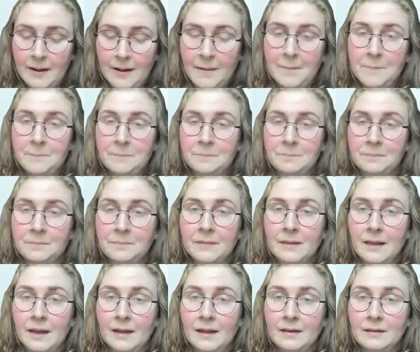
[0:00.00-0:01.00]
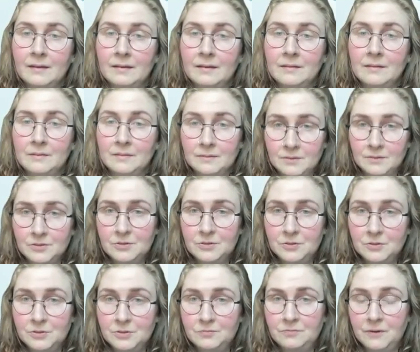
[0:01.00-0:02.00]
And
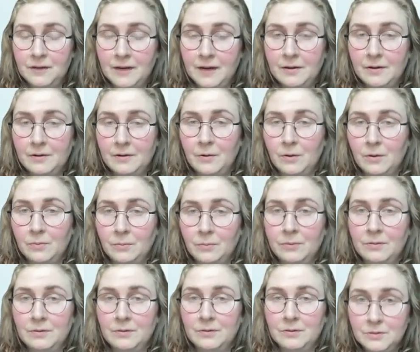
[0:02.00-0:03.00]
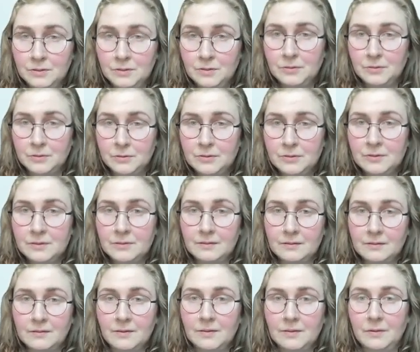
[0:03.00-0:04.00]
to carry on with the do's,
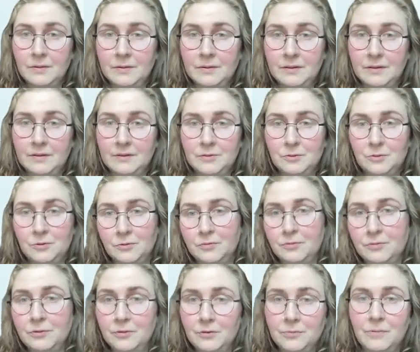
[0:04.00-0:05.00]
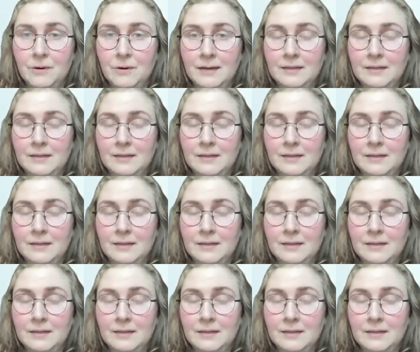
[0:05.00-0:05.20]
the sort of good